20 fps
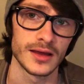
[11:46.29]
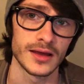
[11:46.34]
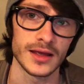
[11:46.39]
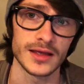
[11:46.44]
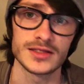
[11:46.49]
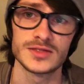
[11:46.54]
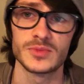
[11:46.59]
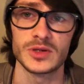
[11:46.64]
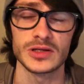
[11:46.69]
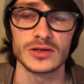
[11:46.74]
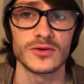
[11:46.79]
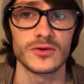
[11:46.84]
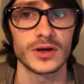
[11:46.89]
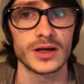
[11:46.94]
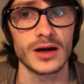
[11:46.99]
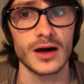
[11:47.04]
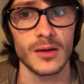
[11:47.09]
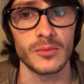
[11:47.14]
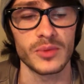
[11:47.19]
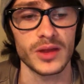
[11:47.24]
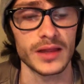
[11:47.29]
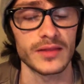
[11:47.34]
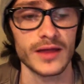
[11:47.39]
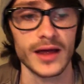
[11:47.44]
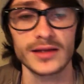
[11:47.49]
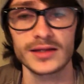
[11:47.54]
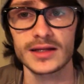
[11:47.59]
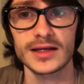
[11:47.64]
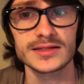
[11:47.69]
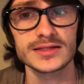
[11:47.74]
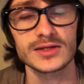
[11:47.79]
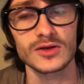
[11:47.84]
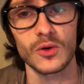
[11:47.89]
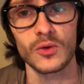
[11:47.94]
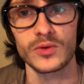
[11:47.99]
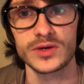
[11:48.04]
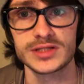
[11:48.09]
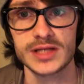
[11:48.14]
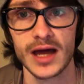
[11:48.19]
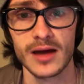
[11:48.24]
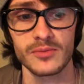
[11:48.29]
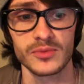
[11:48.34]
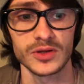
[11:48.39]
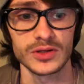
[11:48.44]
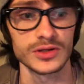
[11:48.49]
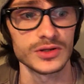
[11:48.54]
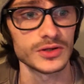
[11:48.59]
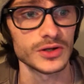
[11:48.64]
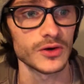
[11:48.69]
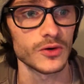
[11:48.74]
it's been going up, and that doesn't always happen.